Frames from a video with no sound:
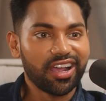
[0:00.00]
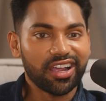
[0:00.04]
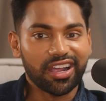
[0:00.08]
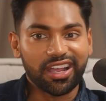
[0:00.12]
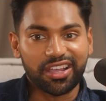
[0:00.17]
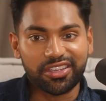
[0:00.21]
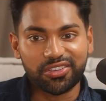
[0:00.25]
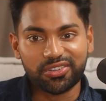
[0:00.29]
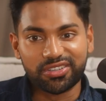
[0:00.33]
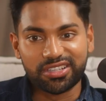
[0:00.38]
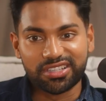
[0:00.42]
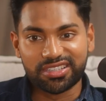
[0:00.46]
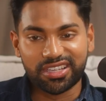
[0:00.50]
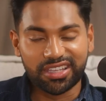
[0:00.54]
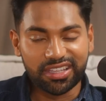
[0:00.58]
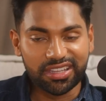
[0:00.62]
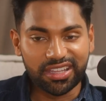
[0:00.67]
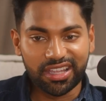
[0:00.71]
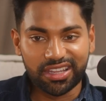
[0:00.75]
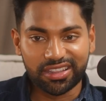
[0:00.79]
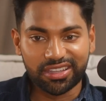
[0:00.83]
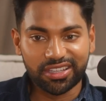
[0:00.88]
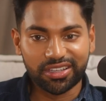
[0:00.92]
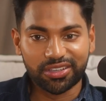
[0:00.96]
you could say
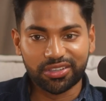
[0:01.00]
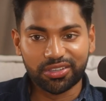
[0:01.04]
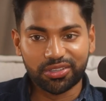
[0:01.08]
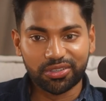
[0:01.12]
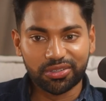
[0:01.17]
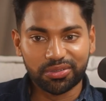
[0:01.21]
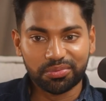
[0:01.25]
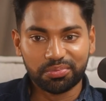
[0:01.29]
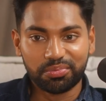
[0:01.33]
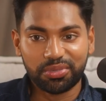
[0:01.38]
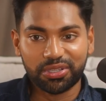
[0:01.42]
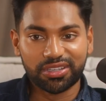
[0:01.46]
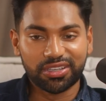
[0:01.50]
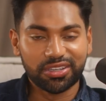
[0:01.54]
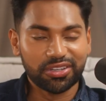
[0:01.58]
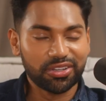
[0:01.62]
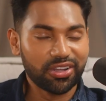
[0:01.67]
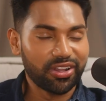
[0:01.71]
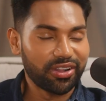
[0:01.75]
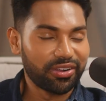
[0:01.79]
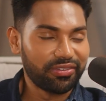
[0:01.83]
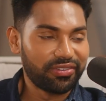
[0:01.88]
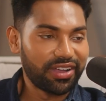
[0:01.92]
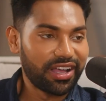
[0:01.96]
that the $1 billion
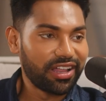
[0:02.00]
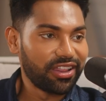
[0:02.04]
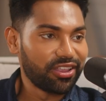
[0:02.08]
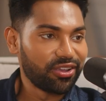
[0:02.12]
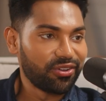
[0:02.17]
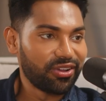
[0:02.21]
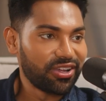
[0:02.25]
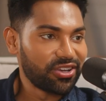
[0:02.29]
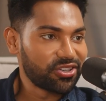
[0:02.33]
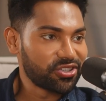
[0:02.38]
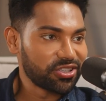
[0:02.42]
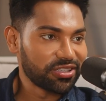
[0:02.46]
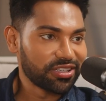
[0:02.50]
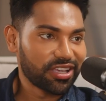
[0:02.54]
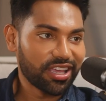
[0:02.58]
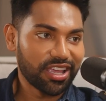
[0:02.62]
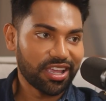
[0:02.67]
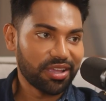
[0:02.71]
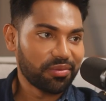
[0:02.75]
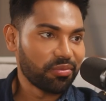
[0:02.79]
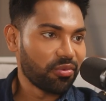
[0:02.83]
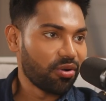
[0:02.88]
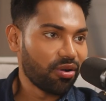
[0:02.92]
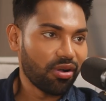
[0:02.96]
valuation
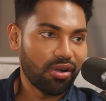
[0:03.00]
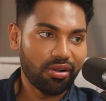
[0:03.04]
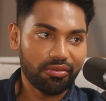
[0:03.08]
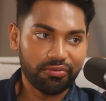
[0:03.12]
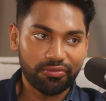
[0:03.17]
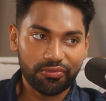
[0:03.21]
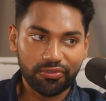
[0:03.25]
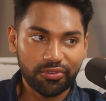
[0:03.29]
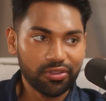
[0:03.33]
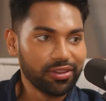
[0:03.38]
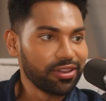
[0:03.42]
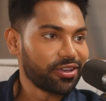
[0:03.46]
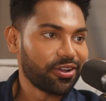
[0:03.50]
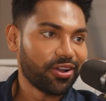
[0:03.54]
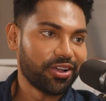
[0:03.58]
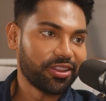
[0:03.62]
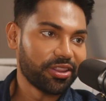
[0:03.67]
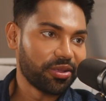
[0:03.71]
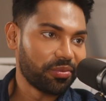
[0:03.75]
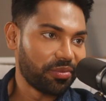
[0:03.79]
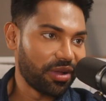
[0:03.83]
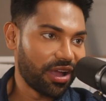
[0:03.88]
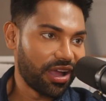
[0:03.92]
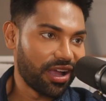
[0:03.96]
came fully on
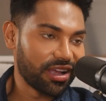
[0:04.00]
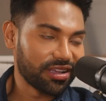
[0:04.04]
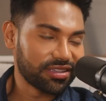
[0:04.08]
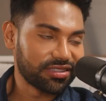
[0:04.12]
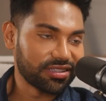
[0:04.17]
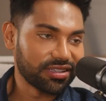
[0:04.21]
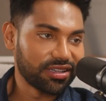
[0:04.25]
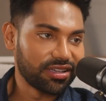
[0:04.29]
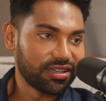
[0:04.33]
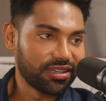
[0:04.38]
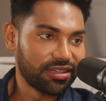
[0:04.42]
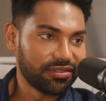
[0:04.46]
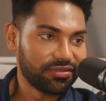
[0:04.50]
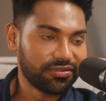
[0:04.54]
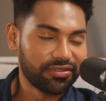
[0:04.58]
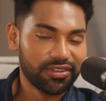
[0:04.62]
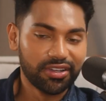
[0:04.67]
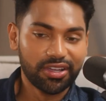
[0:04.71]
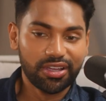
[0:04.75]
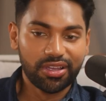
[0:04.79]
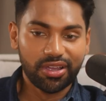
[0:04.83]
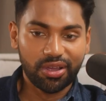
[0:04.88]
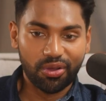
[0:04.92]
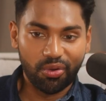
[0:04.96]
the backs of
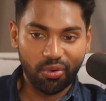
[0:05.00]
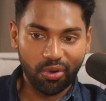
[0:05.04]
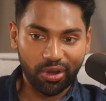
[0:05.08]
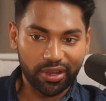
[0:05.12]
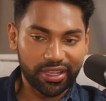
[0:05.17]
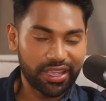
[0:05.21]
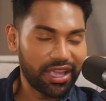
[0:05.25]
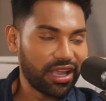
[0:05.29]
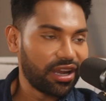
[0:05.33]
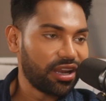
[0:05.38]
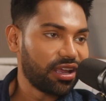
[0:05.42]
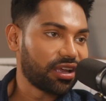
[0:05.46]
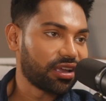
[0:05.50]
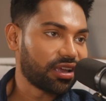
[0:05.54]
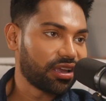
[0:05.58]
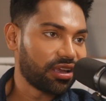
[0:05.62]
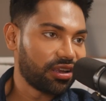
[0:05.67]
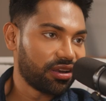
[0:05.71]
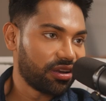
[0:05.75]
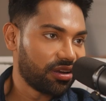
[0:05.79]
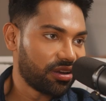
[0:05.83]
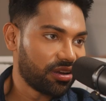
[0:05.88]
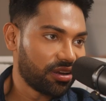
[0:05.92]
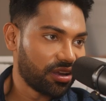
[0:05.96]
organic
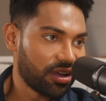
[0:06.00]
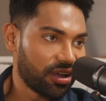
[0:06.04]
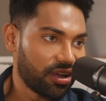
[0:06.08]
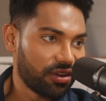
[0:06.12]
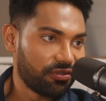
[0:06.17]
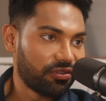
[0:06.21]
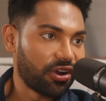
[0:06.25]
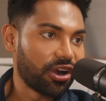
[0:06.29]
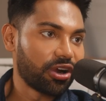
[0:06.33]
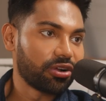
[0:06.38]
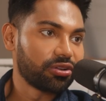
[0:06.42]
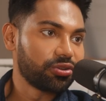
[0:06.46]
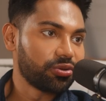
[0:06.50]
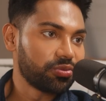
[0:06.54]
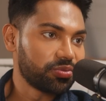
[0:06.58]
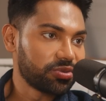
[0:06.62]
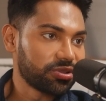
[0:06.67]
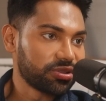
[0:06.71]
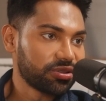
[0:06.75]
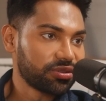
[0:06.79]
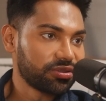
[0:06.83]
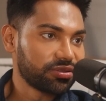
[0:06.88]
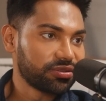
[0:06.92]
and viral loops.